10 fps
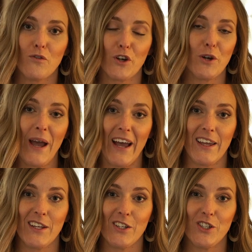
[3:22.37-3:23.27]
for your
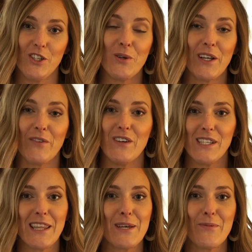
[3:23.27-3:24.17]
package, you can
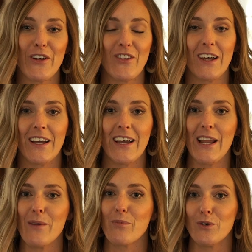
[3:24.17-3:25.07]
visit them online
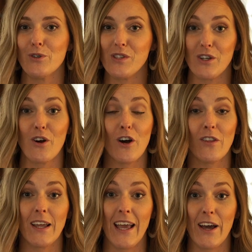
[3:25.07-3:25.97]
and peruse their
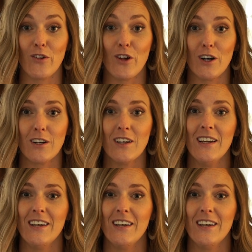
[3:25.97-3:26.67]
online catalog